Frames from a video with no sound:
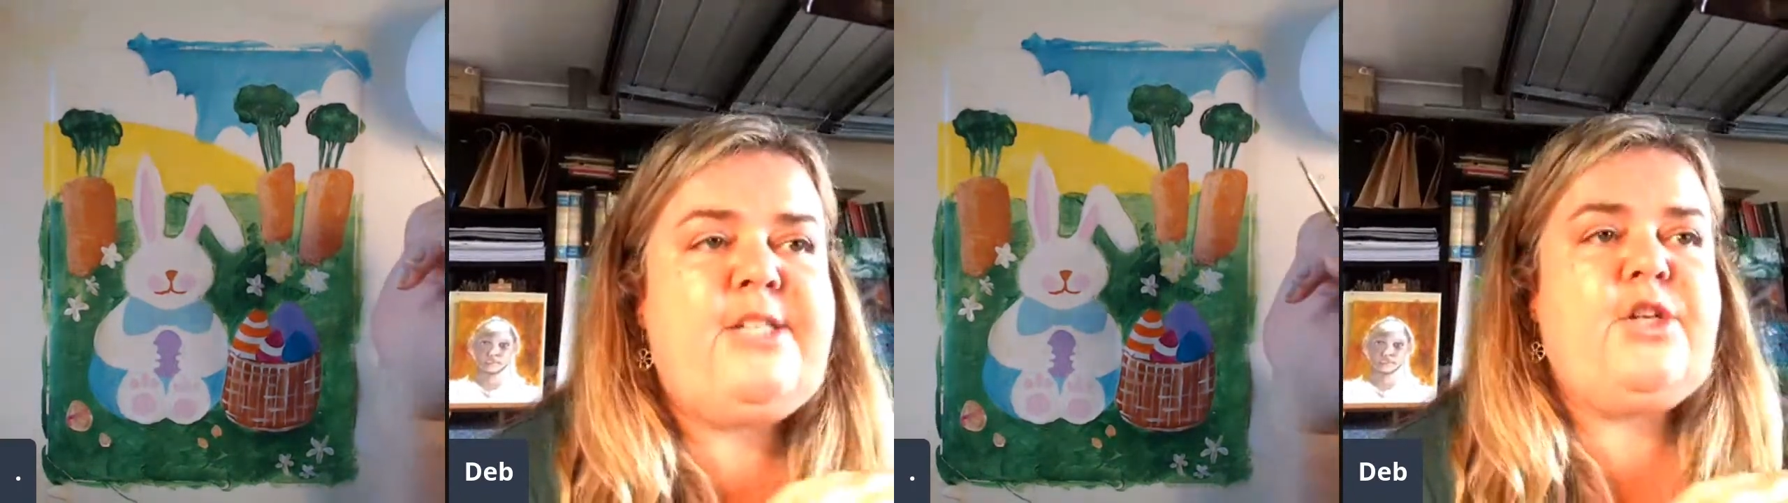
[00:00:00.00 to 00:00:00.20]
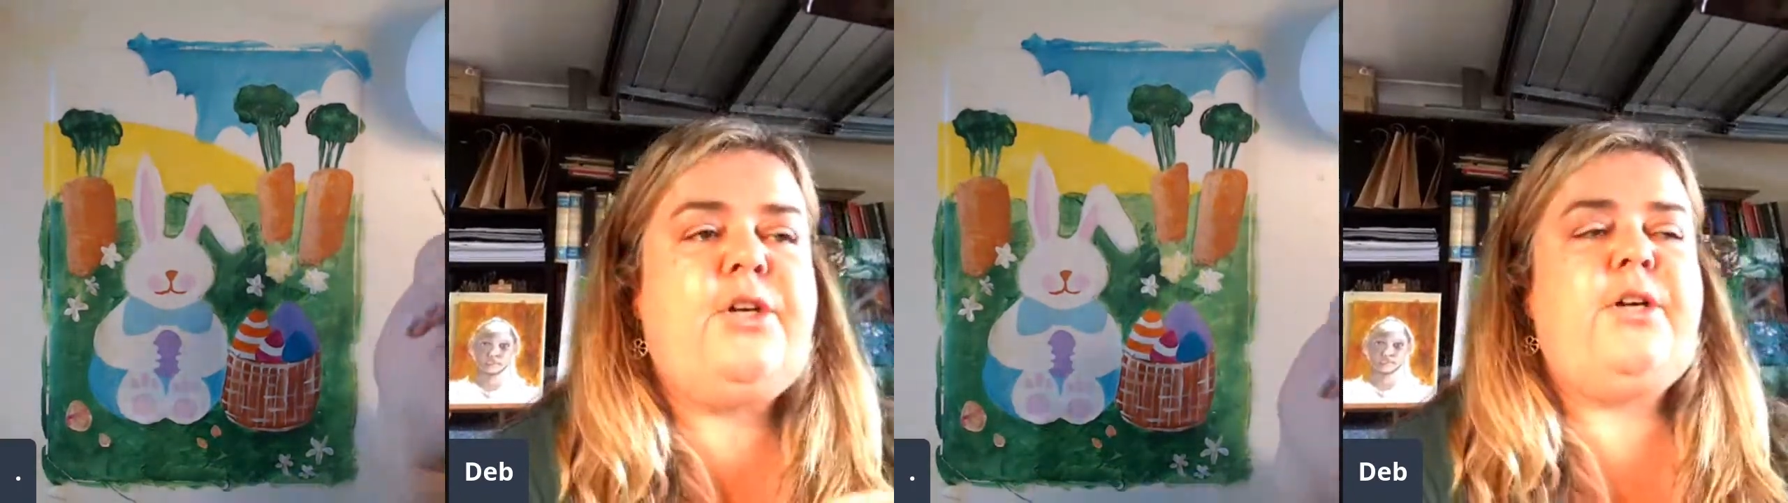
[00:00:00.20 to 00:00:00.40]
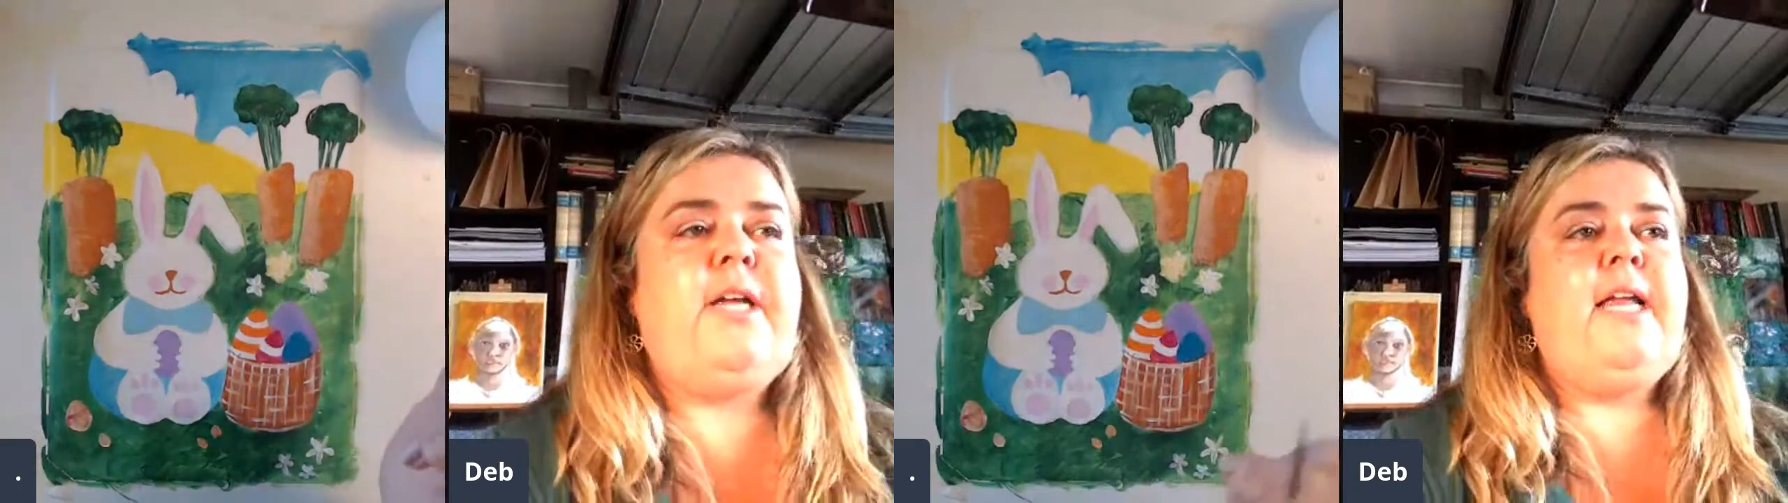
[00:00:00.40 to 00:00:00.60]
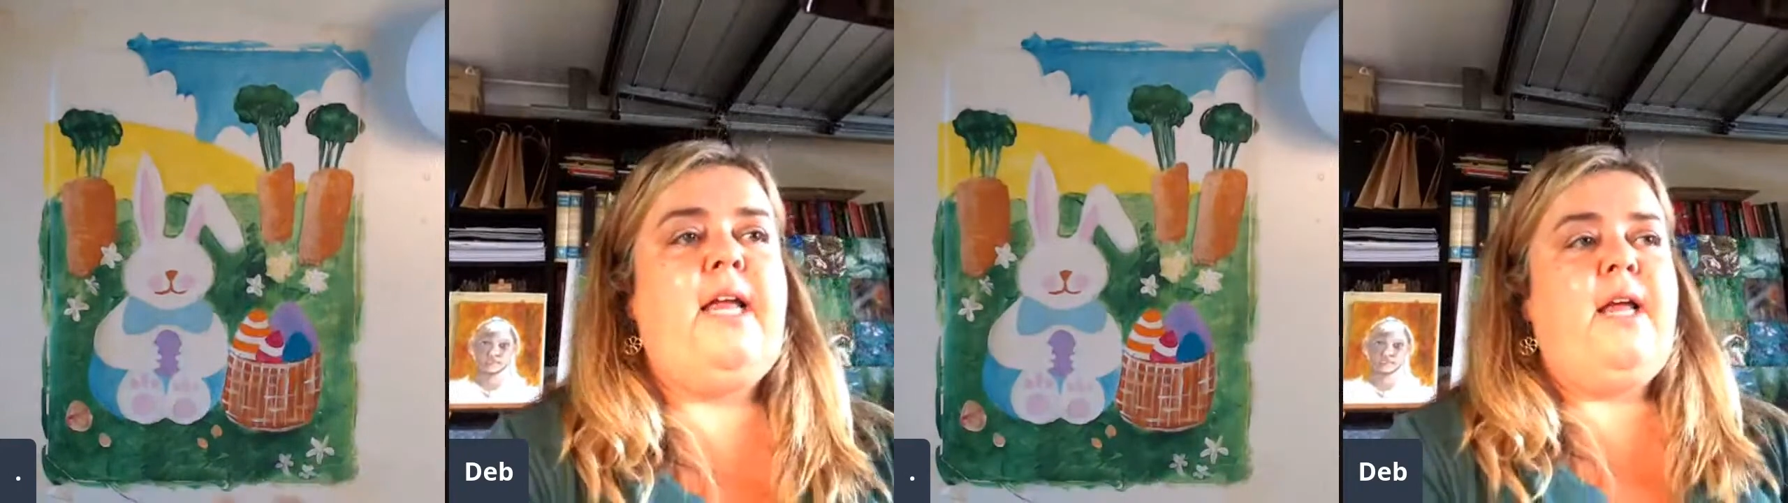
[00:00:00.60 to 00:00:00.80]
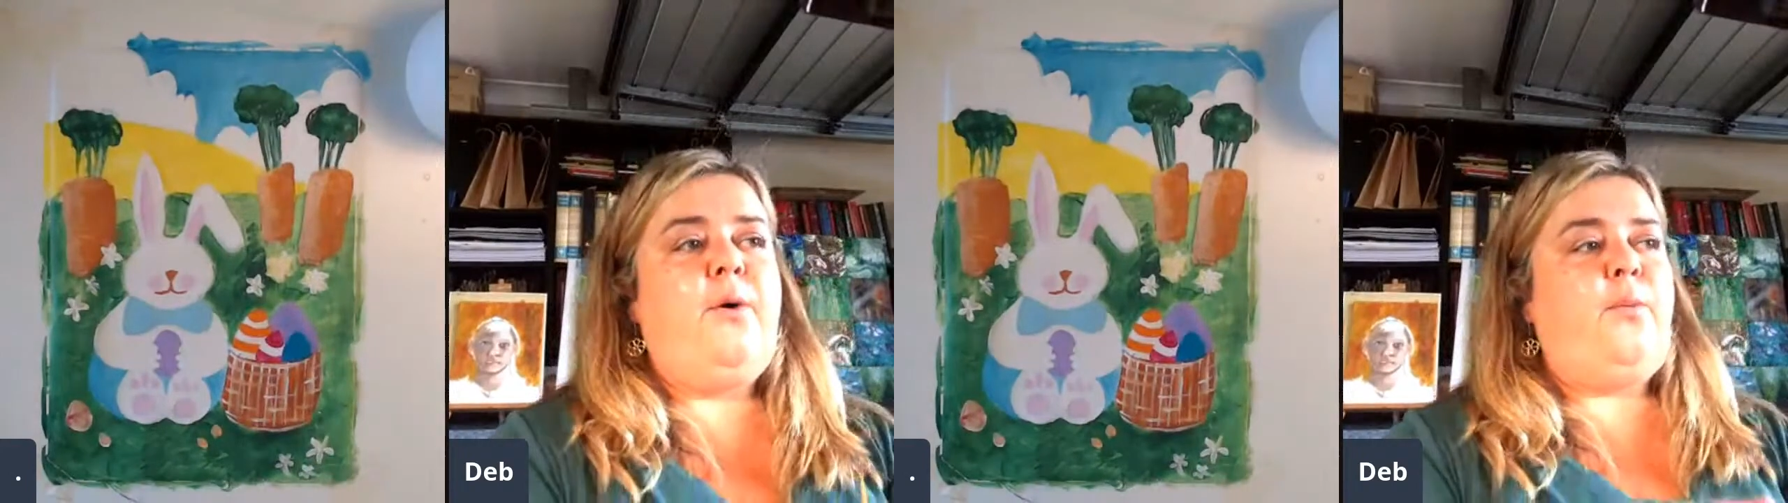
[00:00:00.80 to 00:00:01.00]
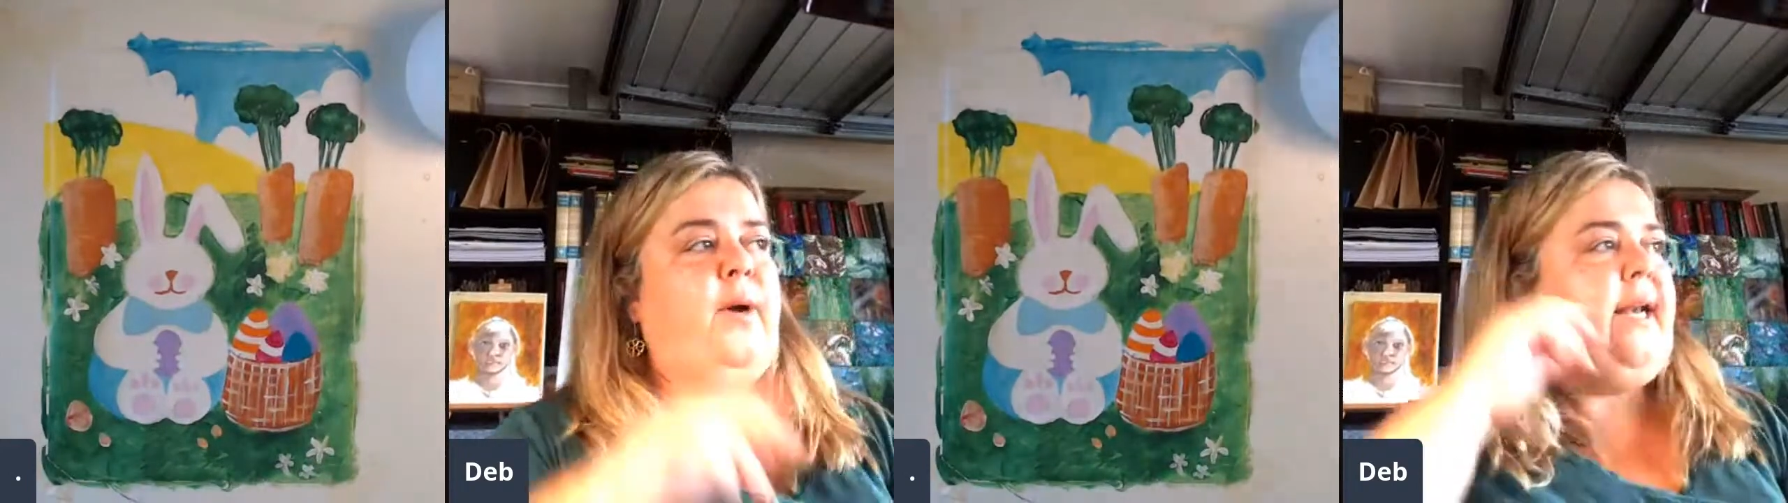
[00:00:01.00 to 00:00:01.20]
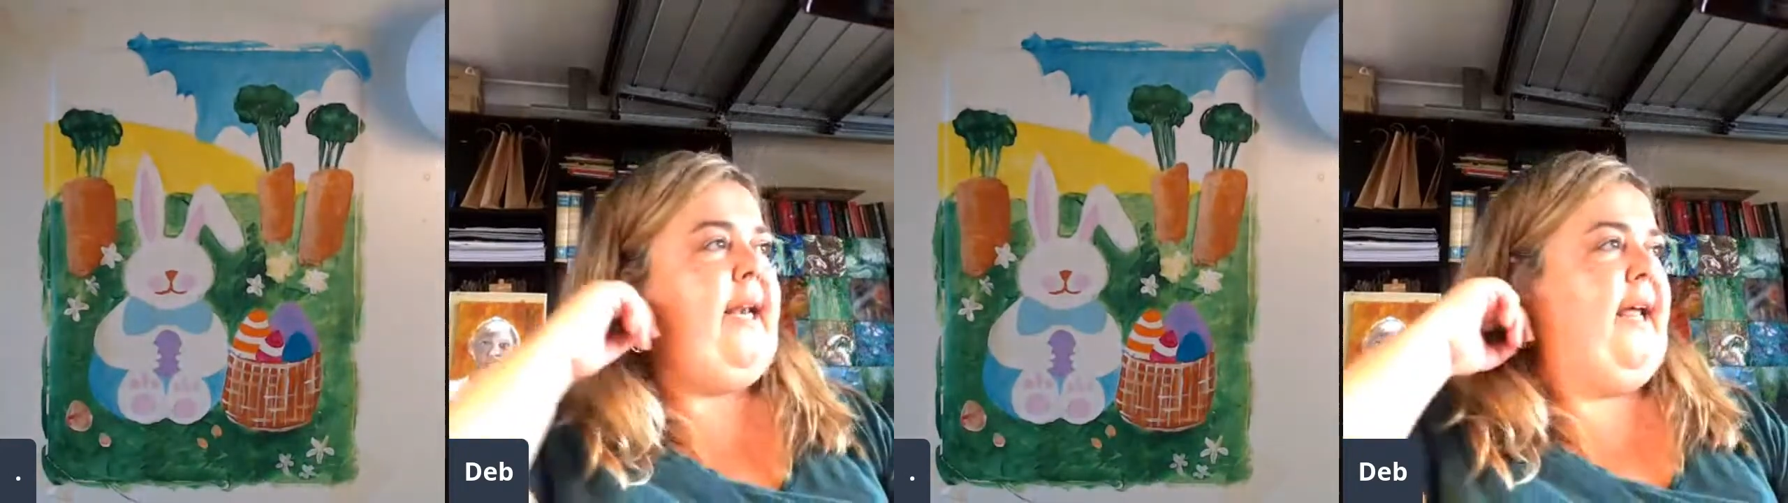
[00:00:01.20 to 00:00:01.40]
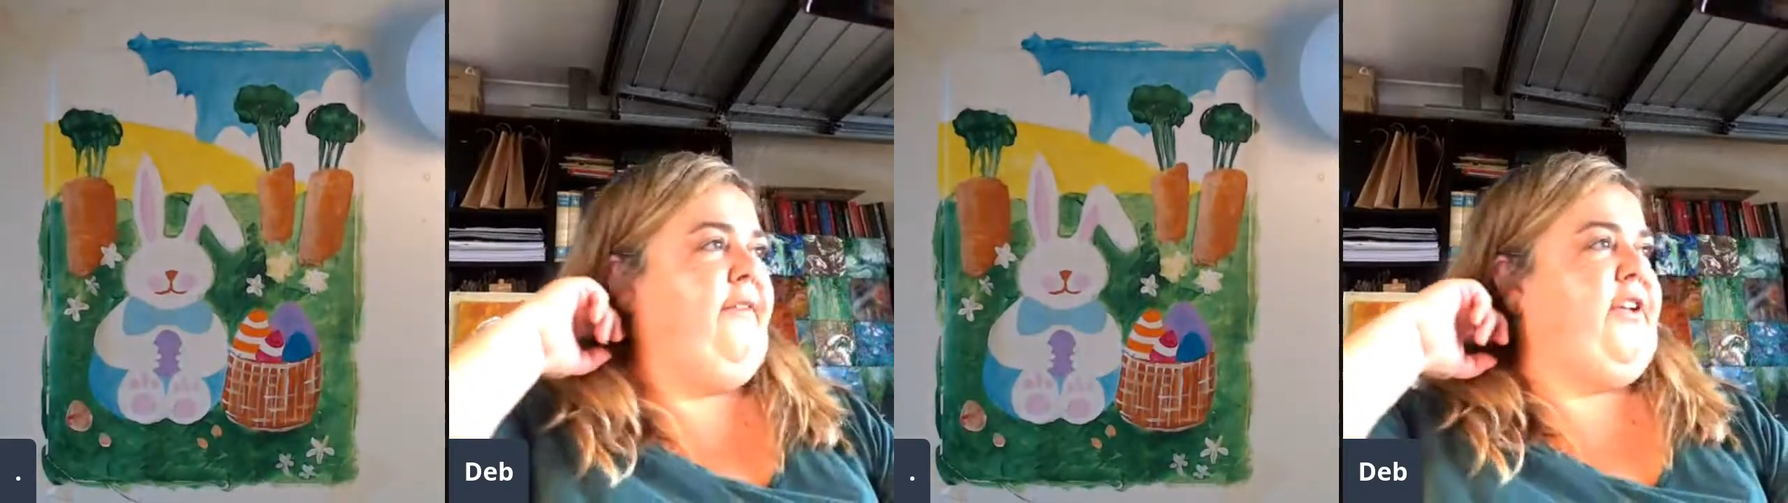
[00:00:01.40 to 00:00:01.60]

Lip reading: So whenever